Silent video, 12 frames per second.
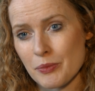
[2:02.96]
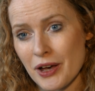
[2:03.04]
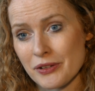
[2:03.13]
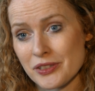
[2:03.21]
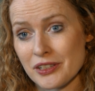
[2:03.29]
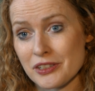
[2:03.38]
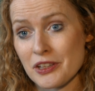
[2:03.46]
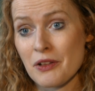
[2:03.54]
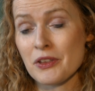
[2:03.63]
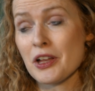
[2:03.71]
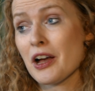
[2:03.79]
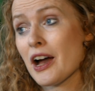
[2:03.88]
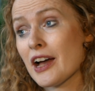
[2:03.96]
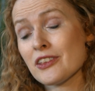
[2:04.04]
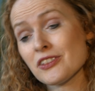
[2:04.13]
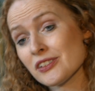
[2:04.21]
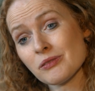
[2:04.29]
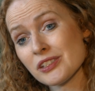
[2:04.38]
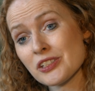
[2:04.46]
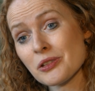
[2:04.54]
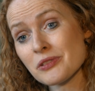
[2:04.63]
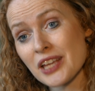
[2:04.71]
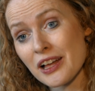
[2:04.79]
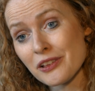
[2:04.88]
about it. And sometimes they
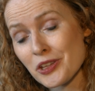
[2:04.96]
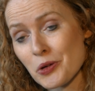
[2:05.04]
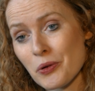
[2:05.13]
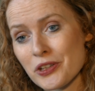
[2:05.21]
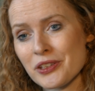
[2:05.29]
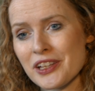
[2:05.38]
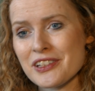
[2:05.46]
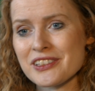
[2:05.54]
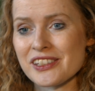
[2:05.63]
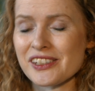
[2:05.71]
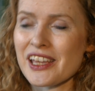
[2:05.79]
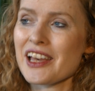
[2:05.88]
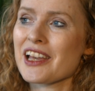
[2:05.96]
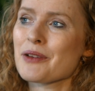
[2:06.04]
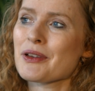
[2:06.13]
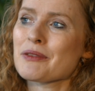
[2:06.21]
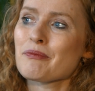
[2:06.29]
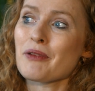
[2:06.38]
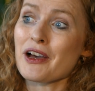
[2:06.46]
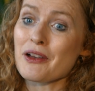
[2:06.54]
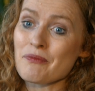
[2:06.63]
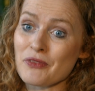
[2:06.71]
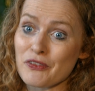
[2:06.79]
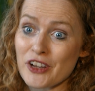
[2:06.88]
don't tell you what you need to say. I mean,
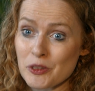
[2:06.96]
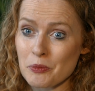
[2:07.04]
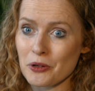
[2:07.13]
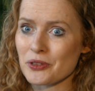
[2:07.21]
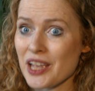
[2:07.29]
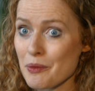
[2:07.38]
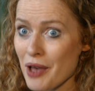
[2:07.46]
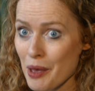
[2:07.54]
my first book was on